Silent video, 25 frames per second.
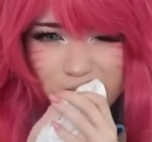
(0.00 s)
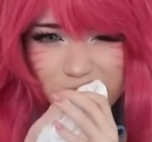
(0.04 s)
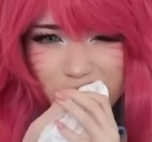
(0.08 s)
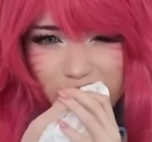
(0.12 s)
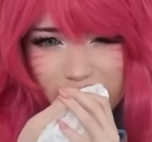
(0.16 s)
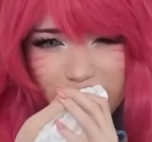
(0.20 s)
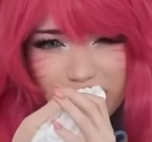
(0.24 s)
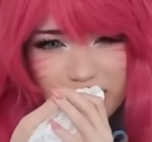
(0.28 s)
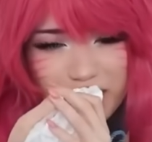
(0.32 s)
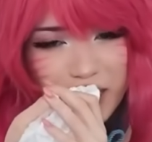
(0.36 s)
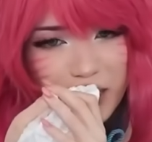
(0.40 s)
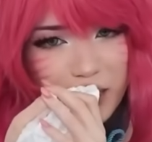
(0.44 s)

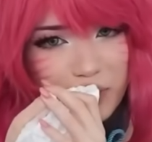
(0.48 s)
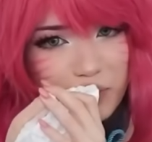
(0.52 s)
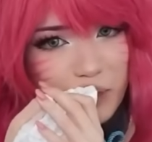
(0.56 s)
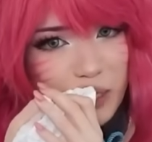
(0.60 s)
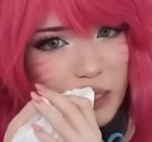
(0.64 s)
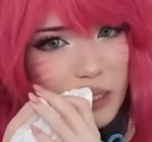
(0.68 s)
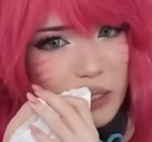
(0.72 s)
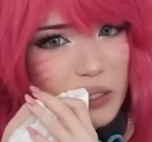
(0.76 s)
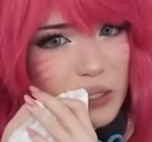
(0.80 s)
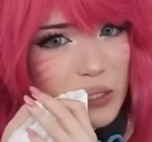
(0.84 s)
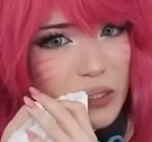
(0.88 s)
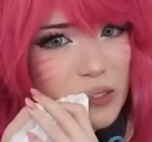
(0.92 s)
try to take
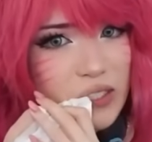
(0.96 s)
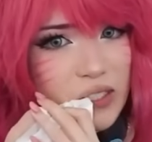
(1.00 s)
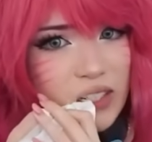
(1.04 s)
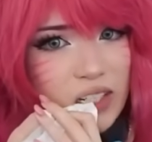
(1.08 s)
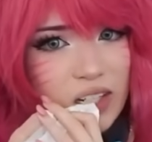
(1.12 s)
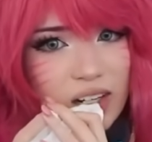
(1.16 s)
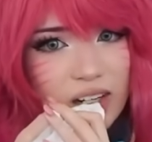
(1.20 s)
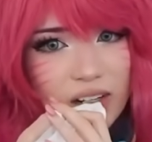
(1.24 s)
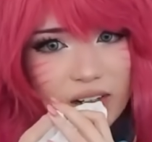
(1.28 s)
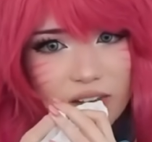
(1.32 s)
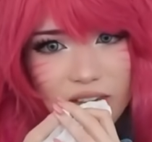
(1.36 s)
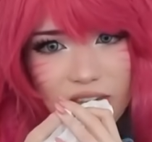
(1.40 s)
pictures
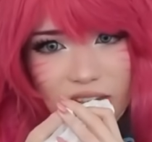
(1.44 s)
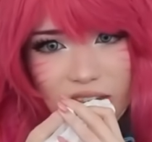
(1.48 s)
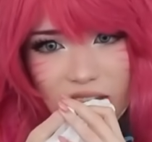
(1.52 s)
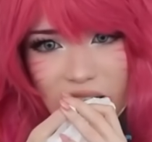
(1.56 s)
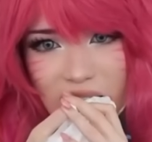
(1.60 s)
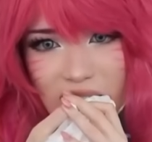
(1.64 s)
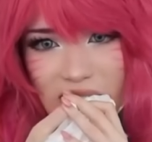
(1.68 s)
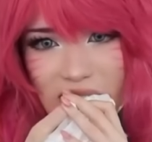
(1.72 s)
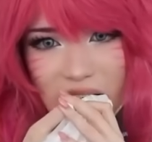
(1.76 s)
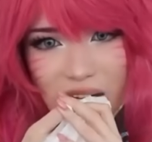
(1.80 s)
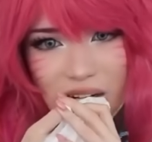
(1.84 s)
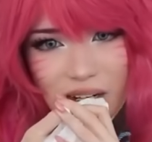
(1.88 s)
today
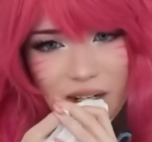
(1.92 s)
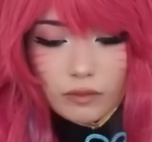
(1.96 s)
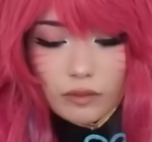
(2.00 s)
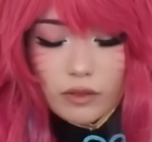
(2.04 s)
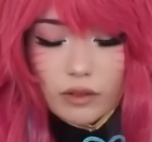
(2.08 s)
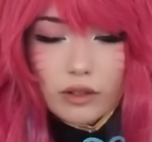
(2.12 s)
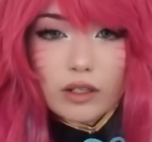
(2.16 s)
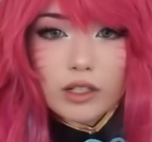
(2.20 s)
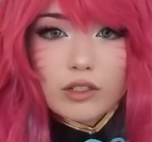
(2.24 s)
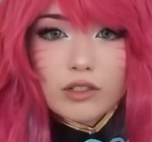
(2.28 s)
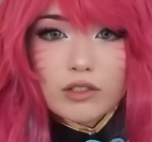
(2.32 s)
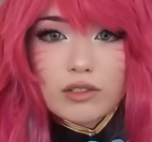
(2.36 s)
for
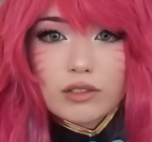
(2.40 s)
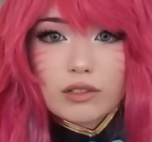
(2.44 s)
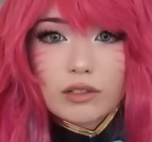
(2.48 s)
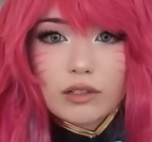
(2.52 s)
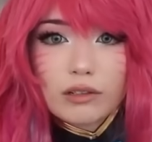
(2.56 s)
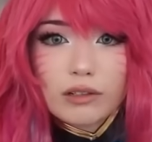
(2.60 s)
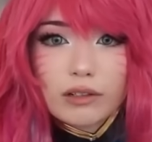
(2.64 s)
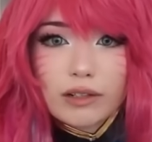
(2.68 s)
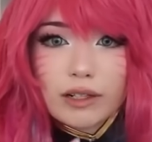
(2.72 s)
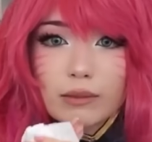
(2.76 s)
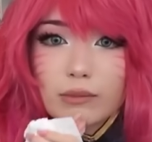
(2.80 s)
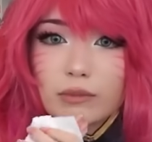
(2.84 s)

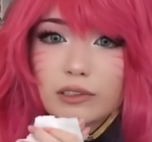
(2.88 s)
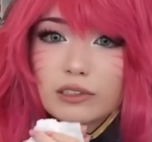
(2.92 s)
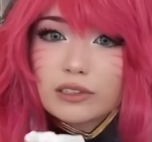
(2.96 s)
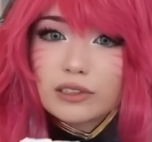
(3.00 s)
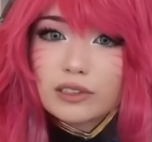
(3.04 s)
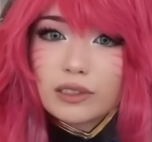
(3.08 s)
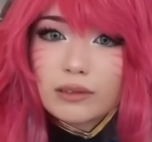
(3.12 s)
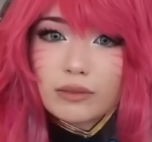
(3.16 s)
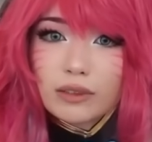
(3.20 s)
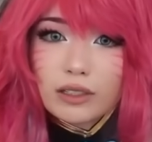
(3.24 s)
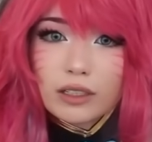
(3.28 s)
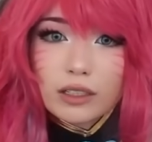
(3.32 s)
Instagram or
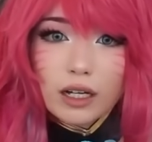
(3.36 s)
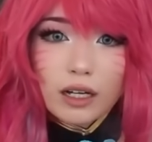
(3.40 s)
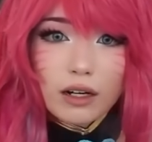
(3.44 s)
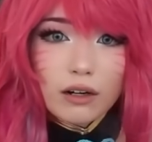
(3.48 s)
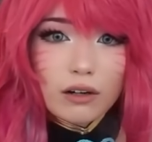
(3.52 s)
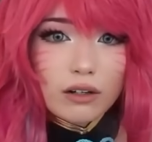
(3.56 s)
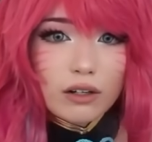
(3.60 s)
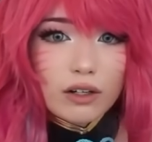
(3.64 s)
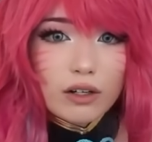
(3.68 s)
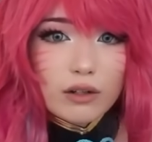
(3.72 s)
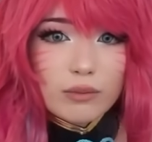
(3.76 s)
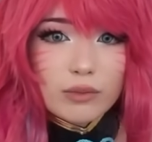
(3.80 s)
something. I
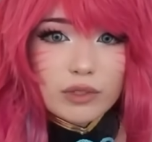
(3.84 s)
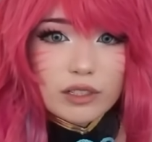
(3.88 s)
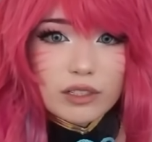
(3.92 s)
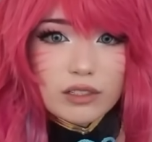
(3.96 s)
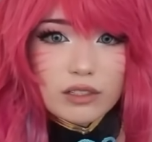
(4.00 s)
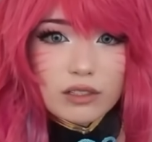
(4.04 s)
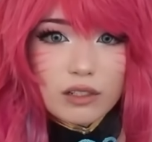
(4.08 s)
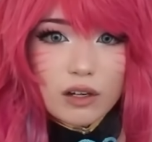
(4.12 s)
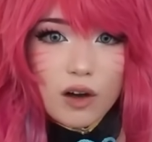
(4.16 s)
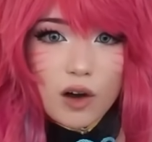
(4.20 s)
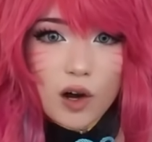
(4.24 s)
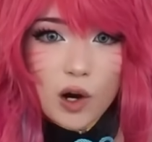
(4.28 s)
don't know, but
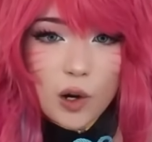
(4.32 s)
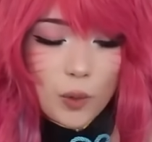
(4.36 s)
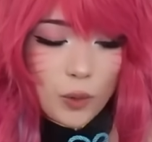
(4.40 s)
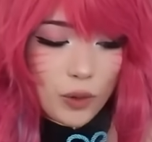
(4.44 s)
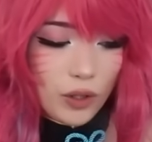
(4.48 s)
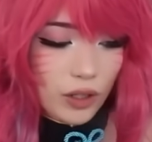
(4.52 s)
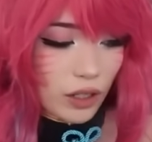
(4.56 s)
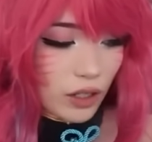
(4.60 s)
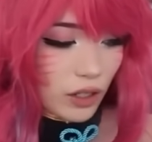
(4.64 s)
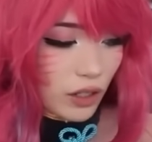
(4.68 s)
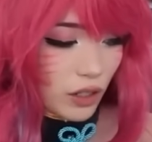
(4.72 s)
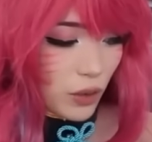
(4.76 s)
it's
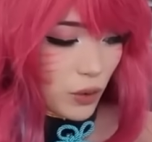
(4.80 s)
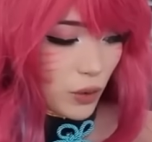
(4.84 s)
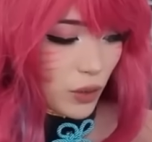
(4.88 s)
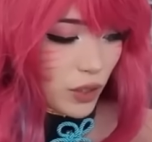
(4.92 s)
awkward to do